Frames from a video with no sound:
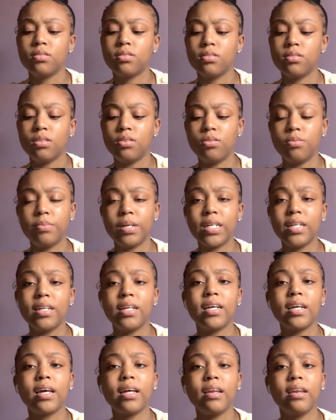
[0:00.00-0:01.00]
Don't nobody
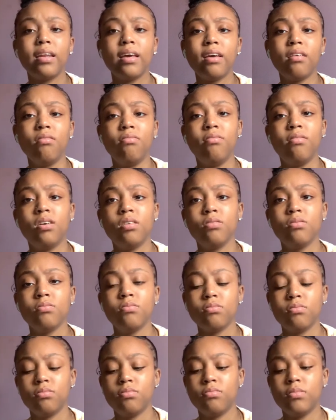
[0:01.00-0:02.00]
like a dead phone.
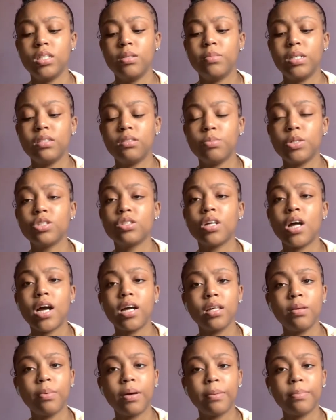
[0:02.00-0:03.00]
What am I supposed to
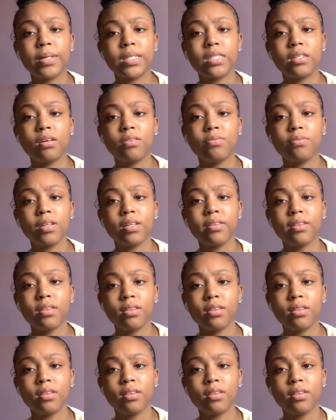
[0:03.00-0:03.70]
occupy myself with?